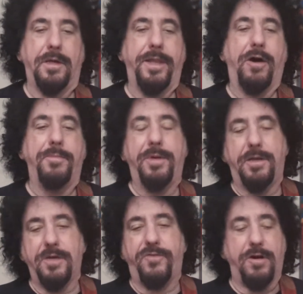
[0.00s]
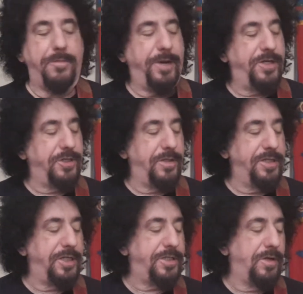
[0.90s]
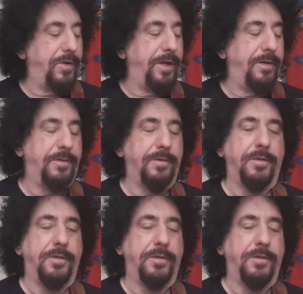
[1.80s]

And that would be a different arpeggio than just going.